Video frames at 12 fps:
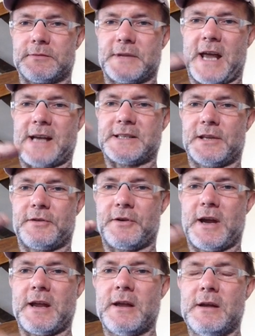the
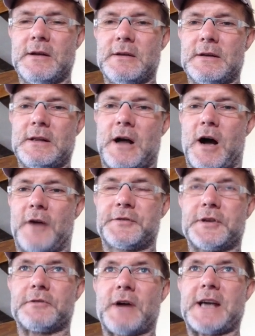83.
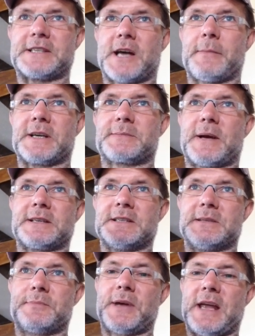After the race, I'm expecting
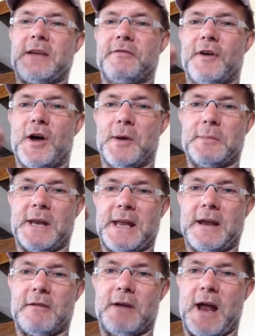to be
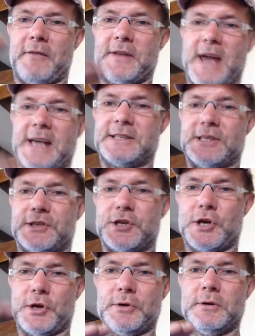firmly around the
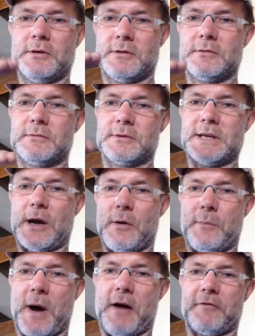82, you know,
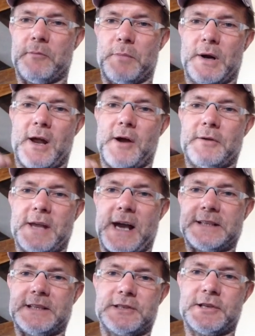above and below the
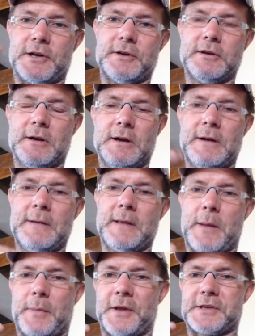82.
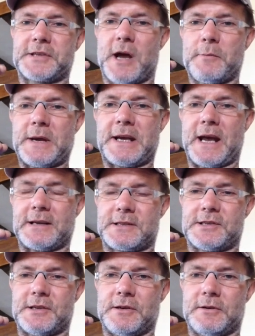And by the time we get
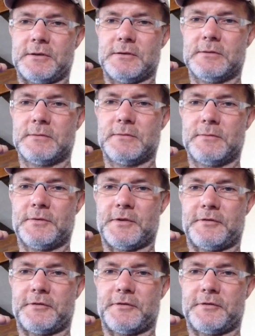to the